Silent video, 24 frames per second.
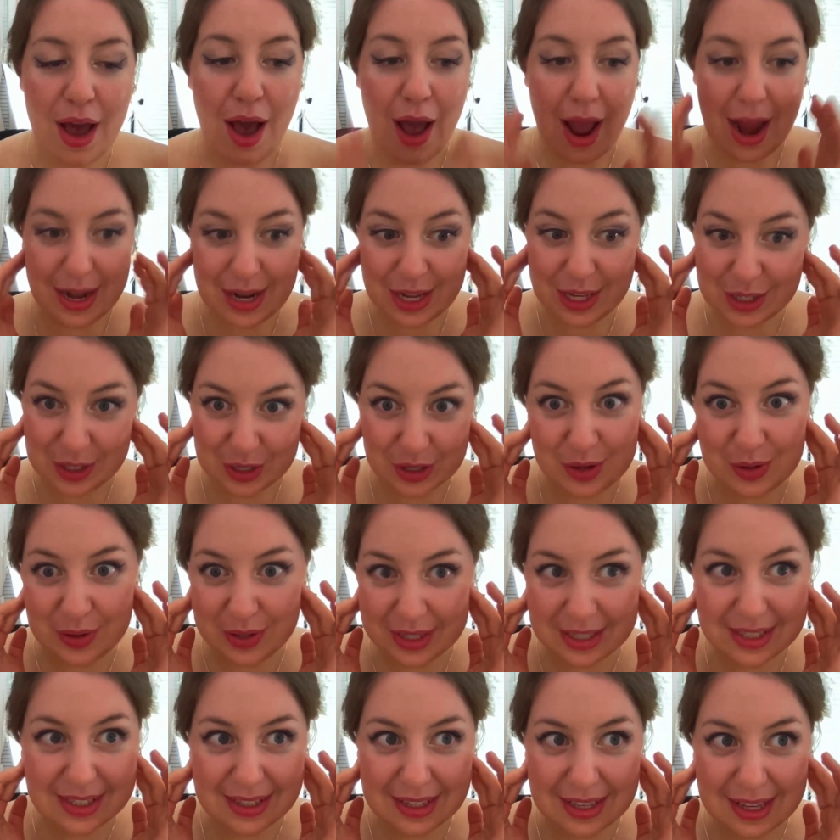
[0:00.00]
I need to go
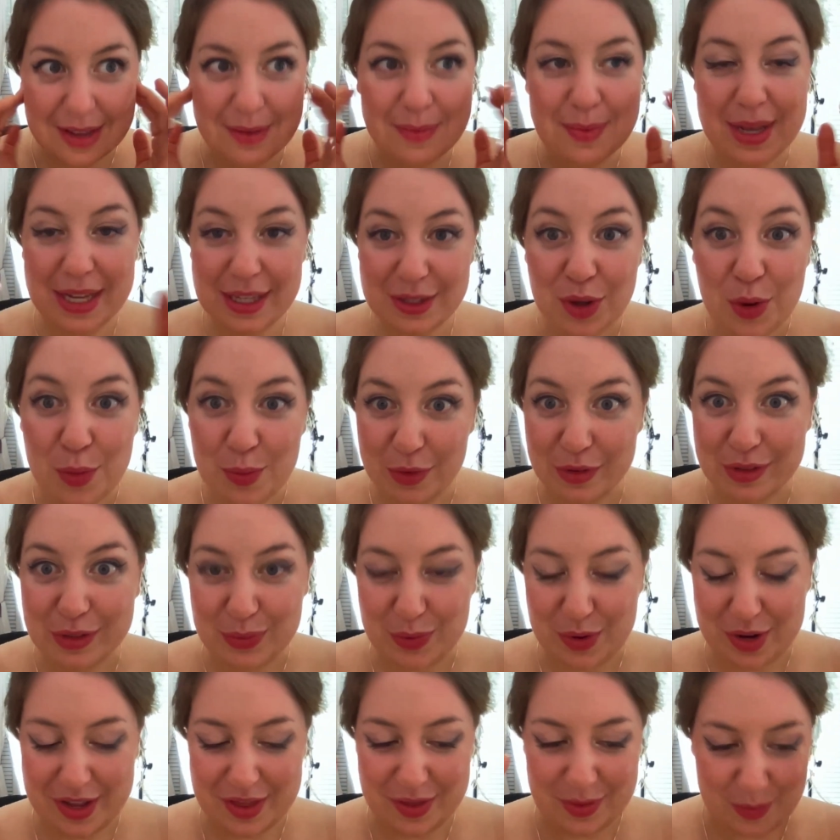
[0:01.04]
to sleep. It's almost
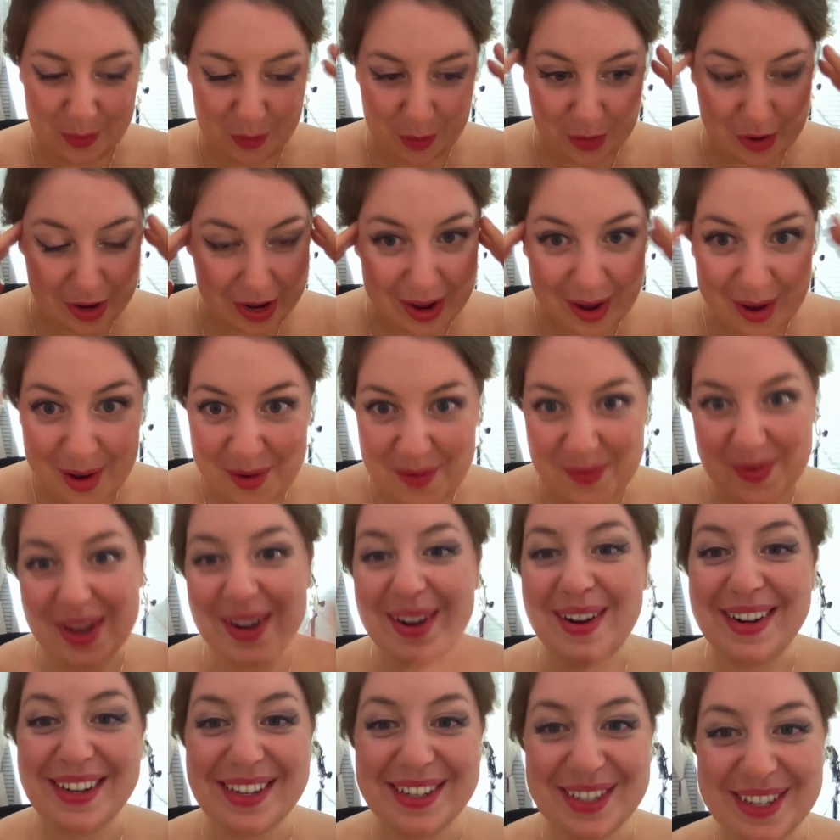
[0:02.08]
1 in the morning. Oh my
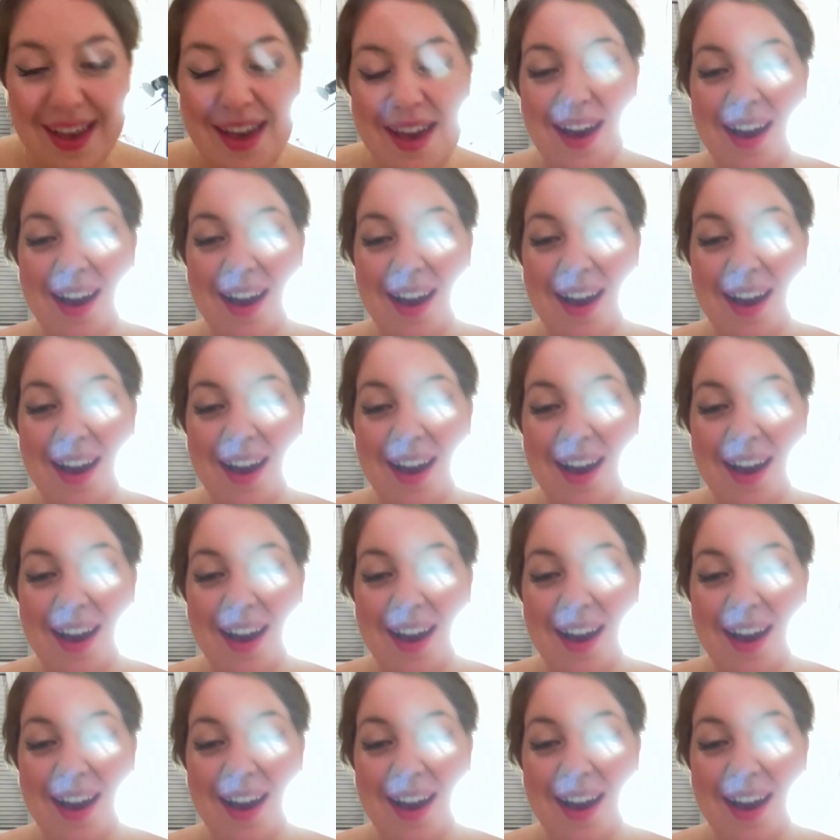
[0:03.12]
gosh.